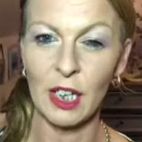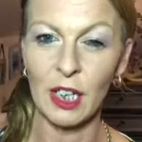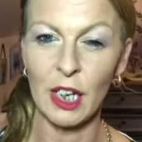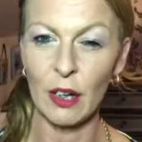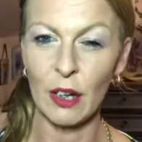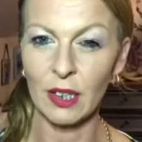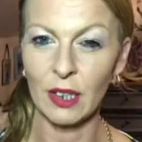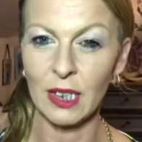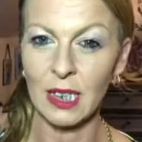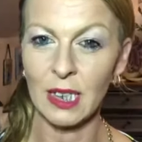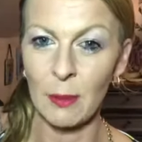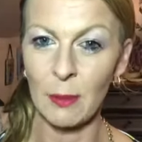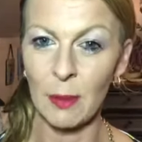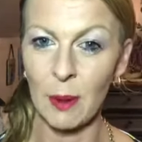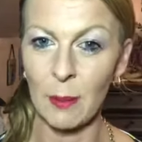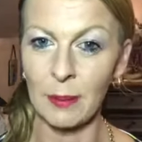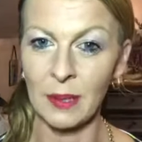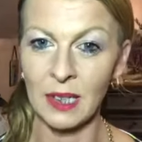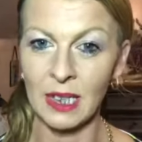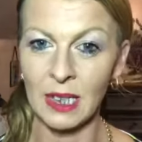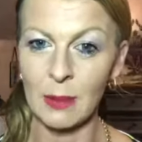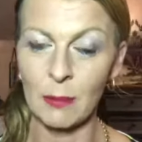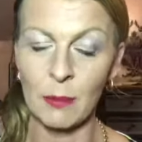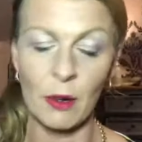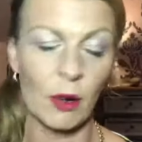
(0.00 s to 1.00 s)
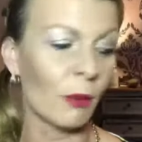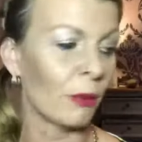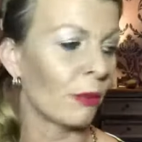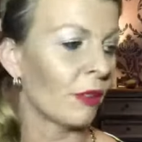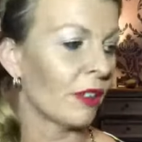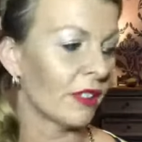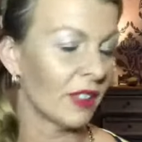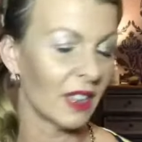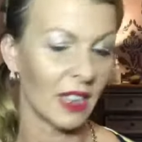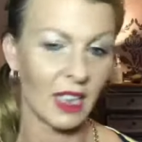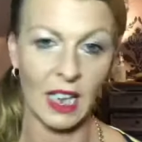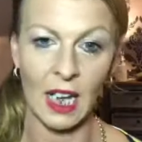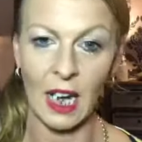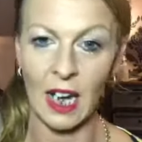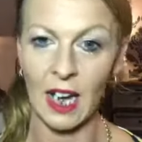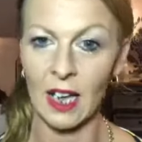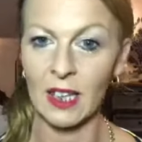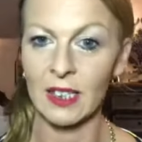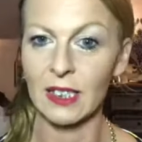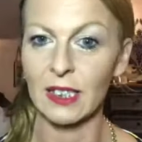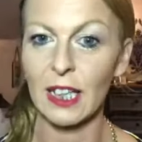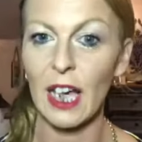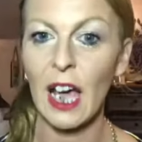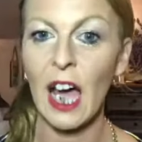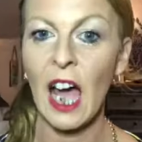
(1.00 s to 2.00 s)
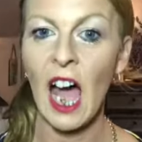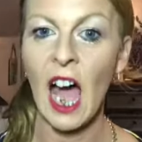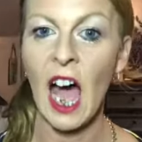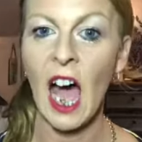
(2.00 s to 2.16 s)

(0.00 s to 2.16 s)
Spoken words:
you know, because I'm a busy mum with the kids.